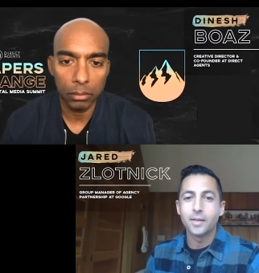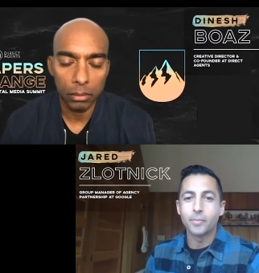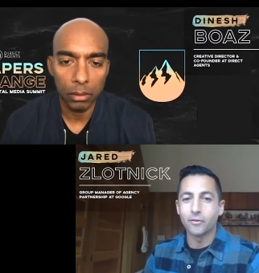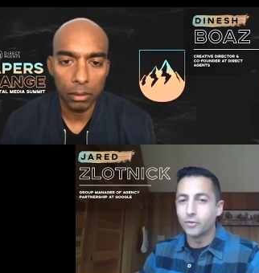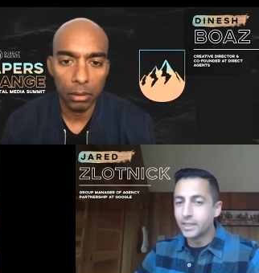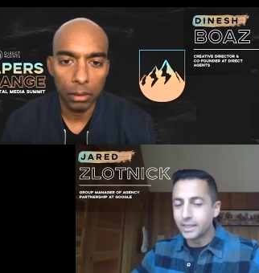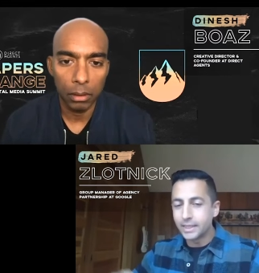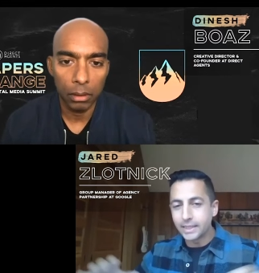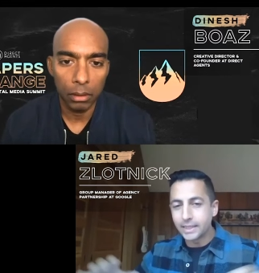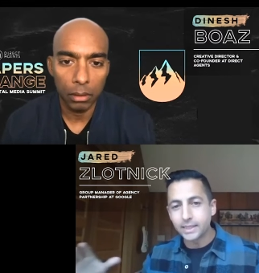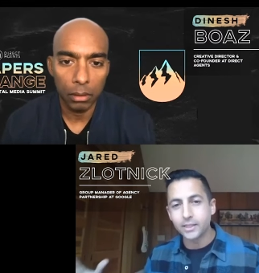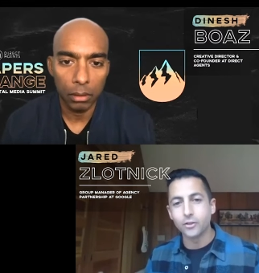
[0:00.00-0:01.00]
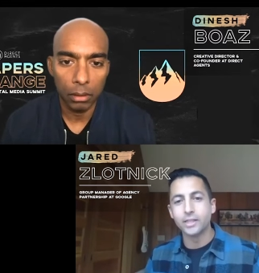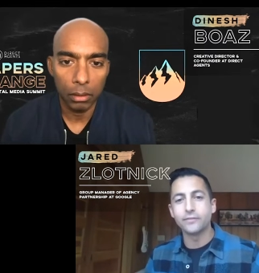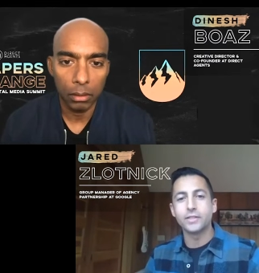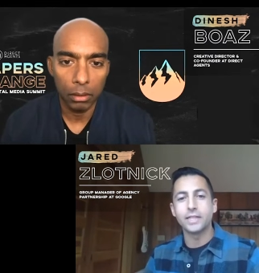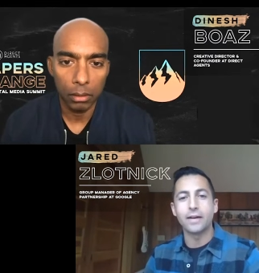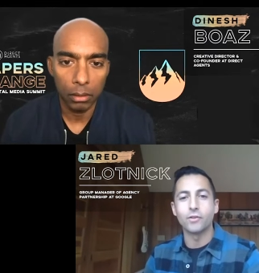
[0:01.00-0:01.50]
Speaker 1: but really you know
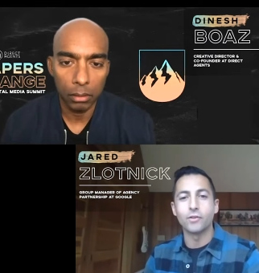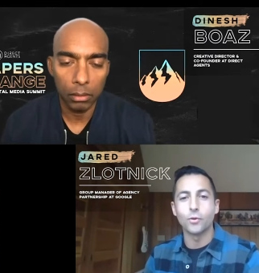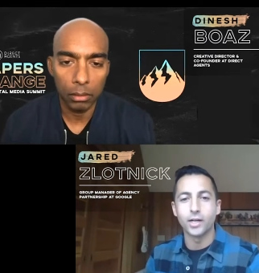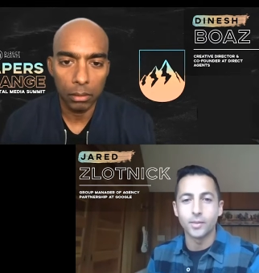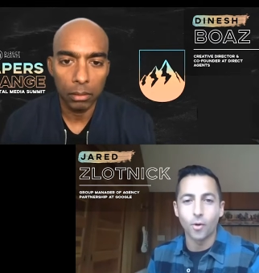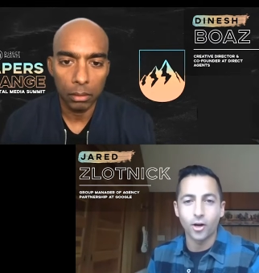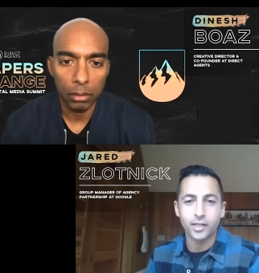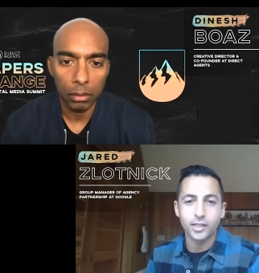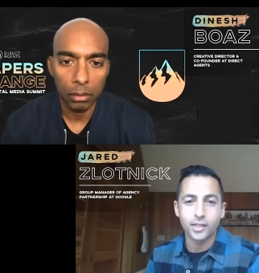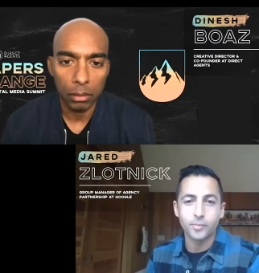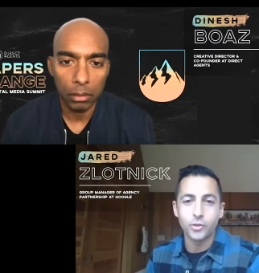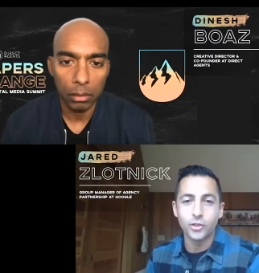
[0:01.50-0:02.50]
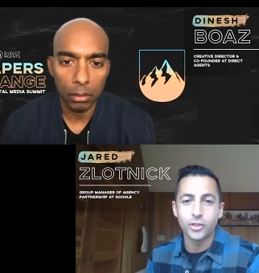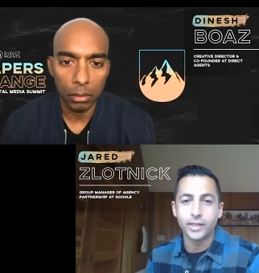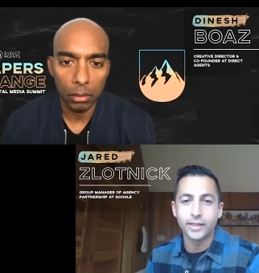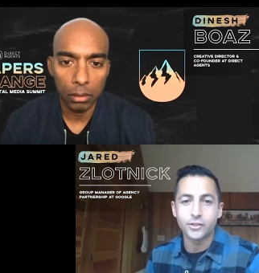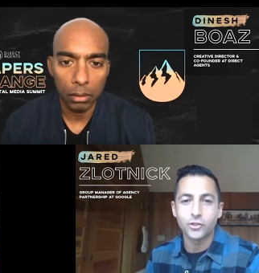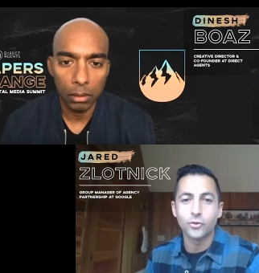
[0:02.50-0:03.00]
lifting everyone in the marketing community
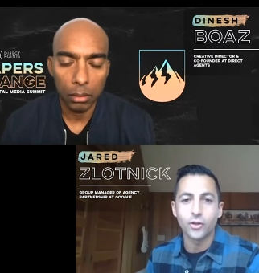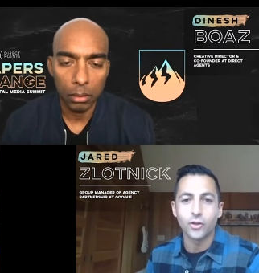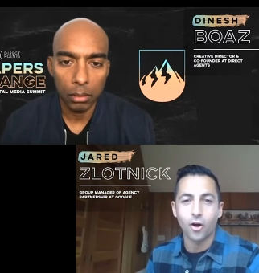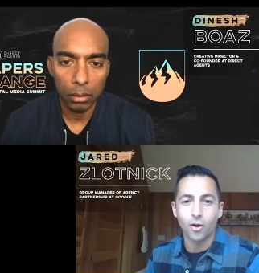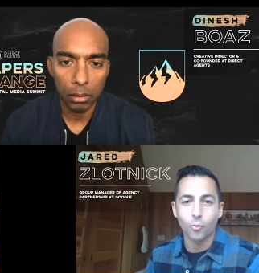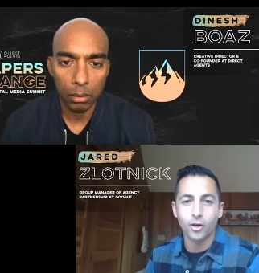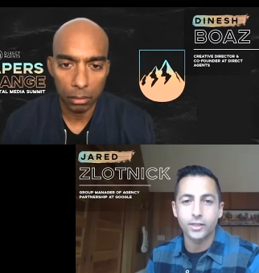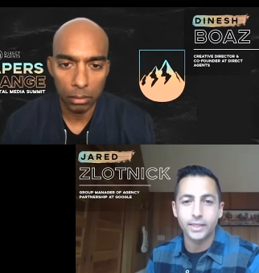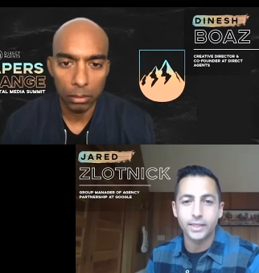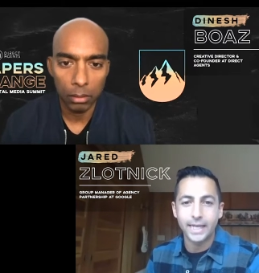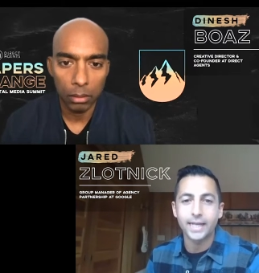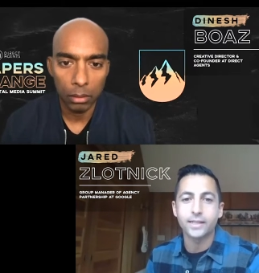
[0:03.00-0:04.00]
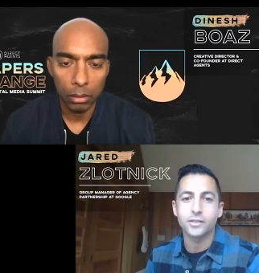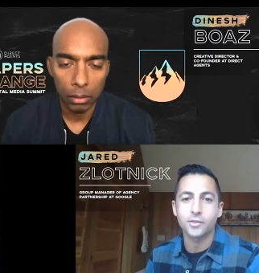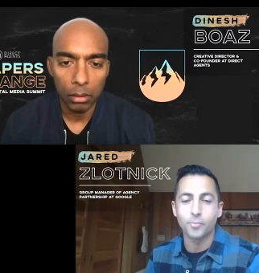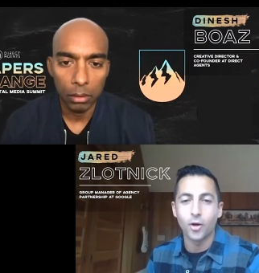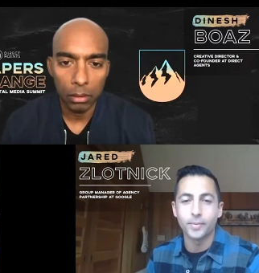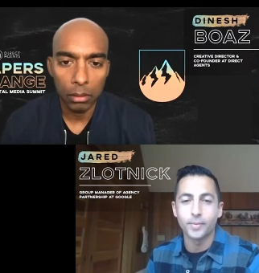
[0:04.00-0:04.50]
that's doing the hard work to get
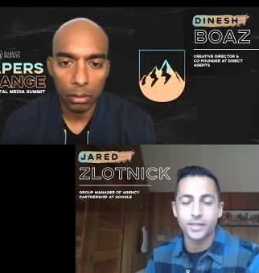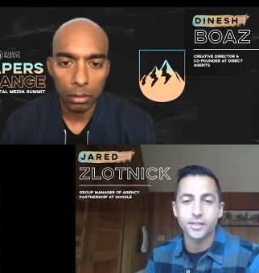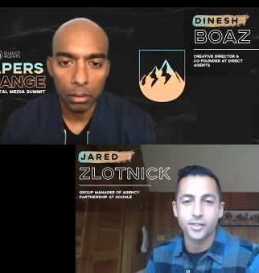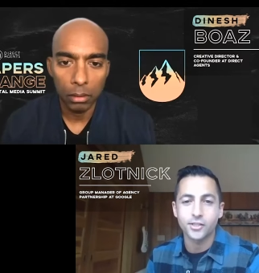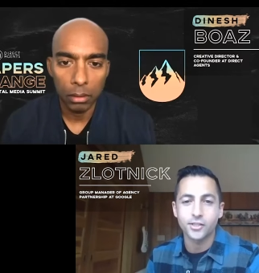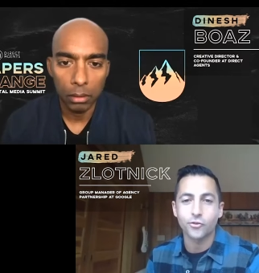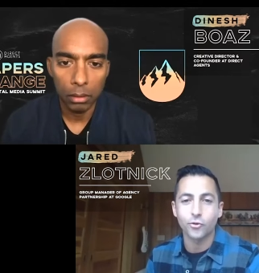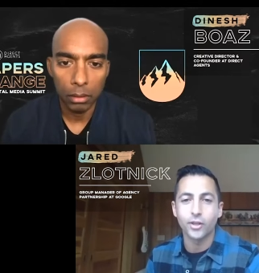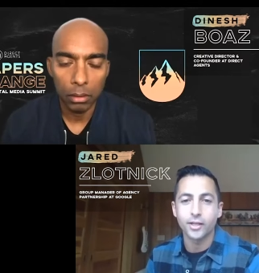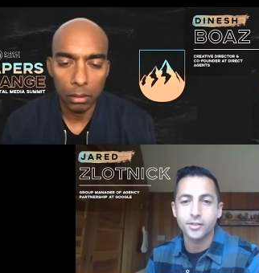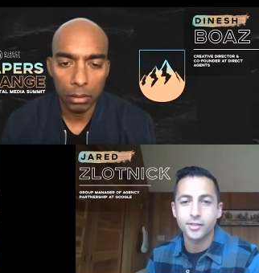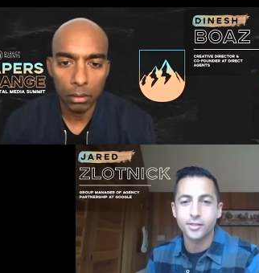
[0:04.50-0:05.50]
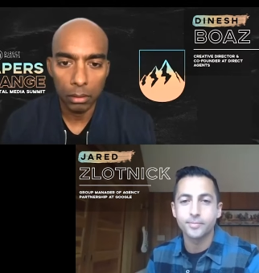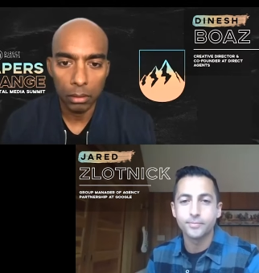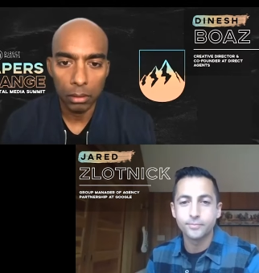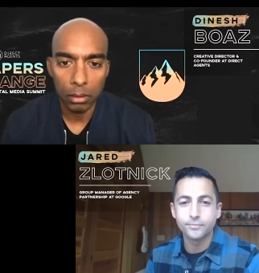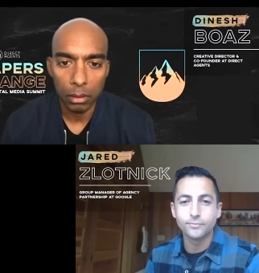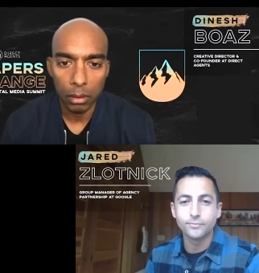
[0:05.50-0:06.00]
small businesses through this.
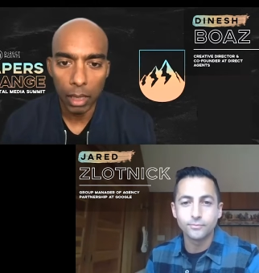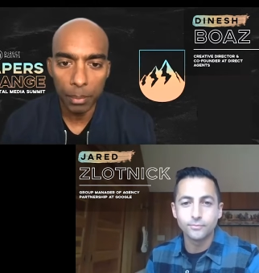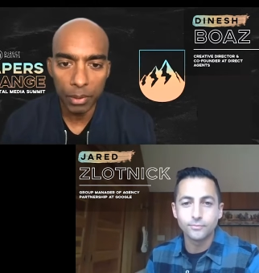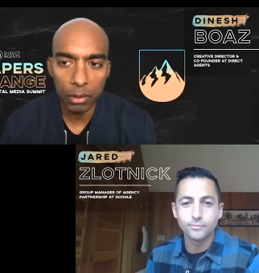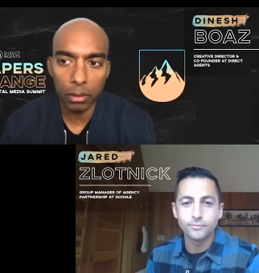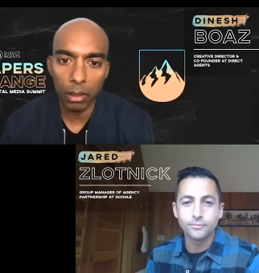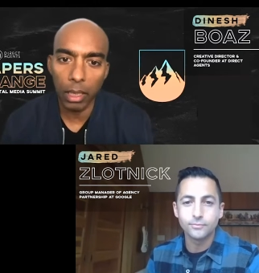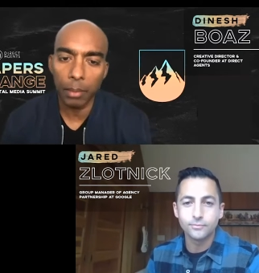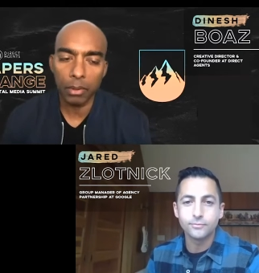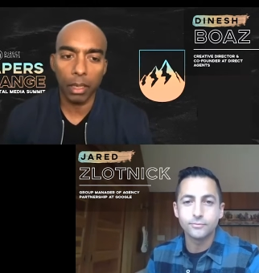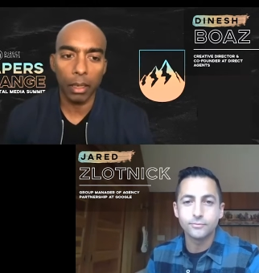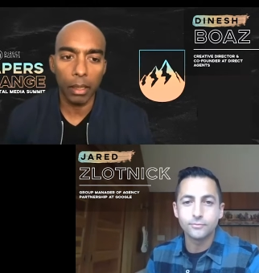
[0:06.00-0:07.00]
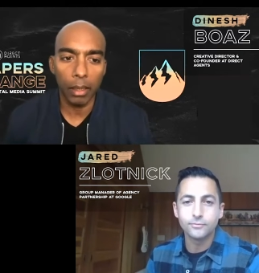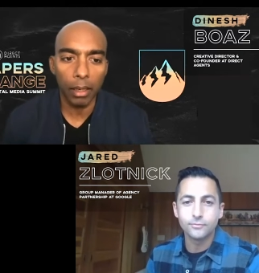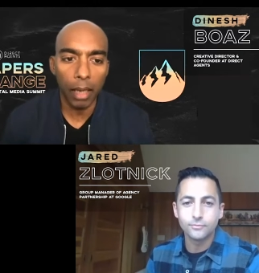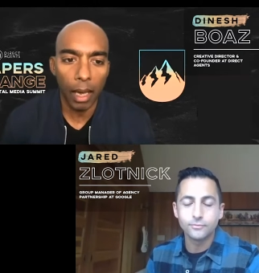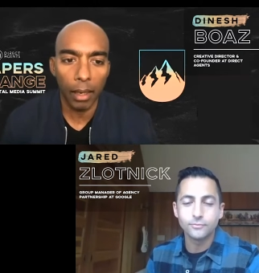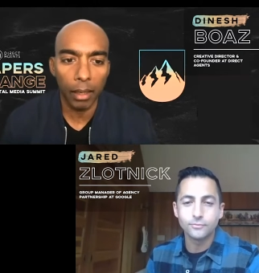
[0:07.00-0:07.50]
Speaker 2: Absolutely, absolutely, and
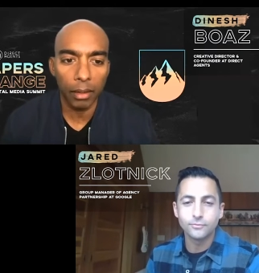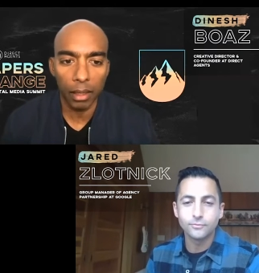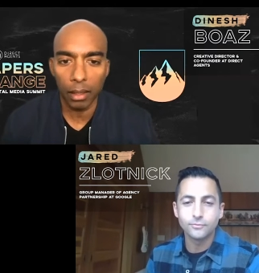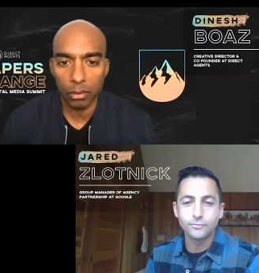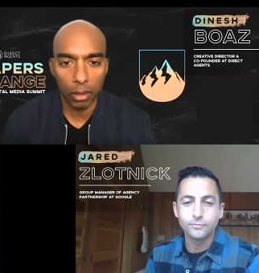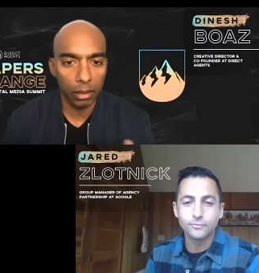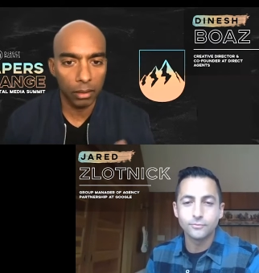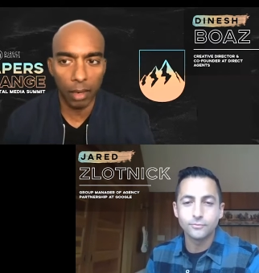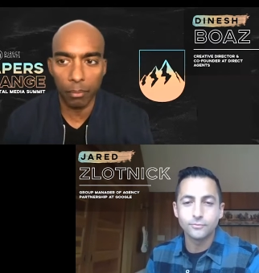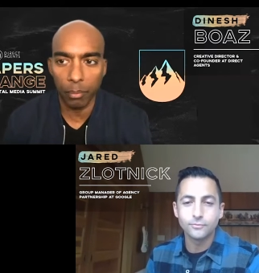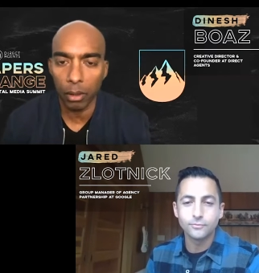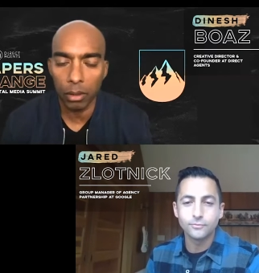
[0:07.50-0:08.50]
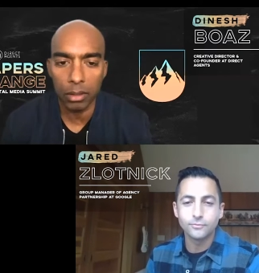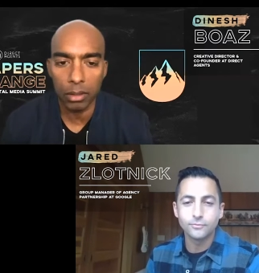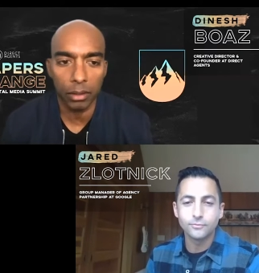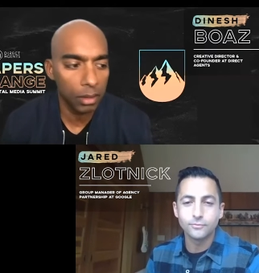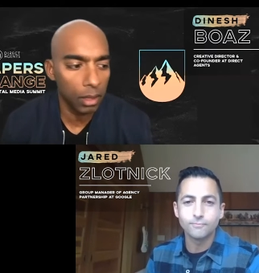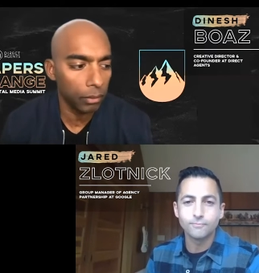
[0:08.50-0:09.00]
yeah, and I think it's great to have partners like
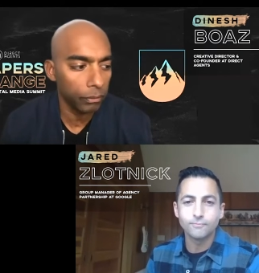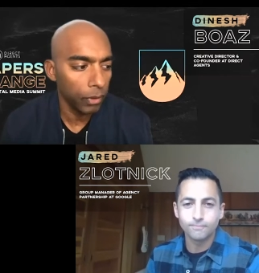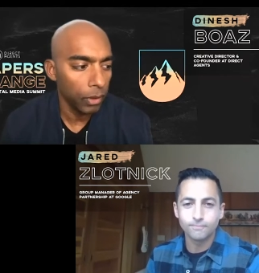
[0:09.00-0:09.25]
yourself